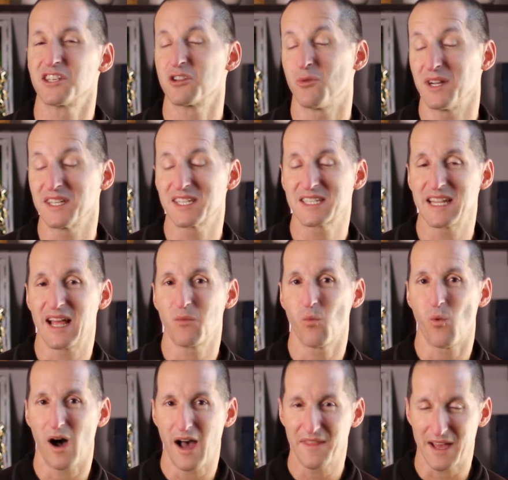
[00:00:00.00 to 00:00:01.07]
To
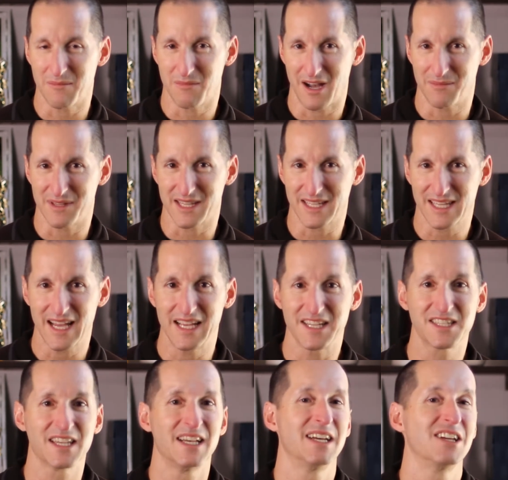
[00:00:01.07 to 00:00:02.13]
understand why that might be the
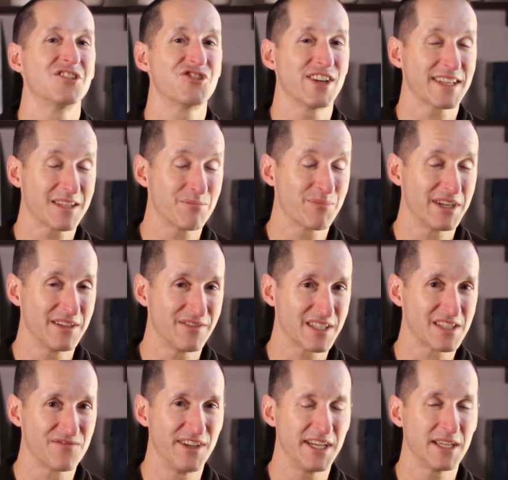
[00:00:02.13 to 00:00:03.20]
case, check the
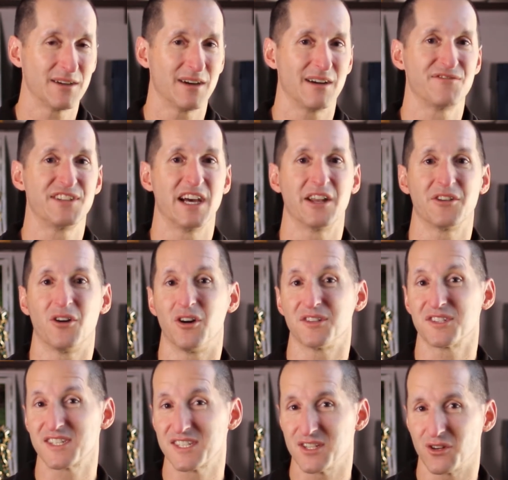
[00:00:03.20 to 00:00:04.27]
previous video I've done
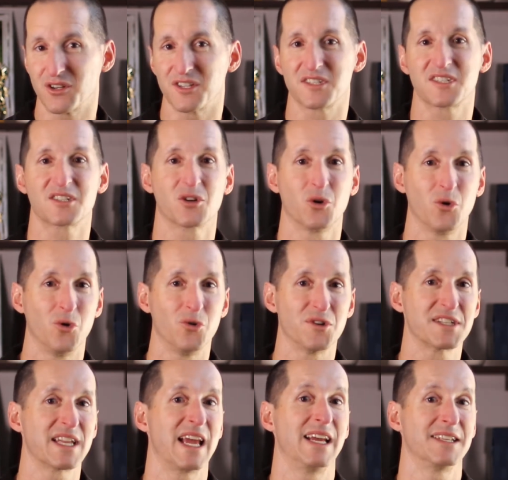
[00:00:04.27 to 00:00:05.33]
on sockets,
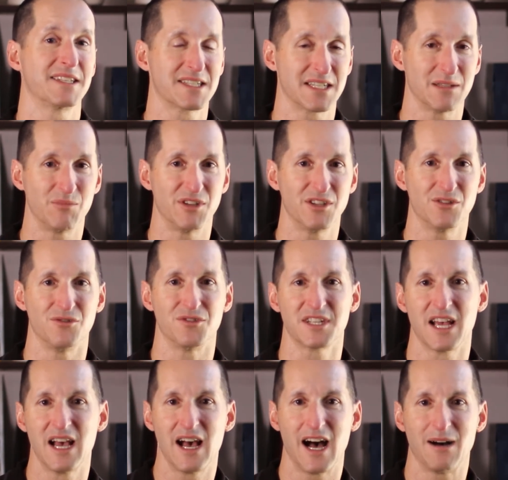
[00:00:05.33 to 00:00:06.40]
cores, and CPUs.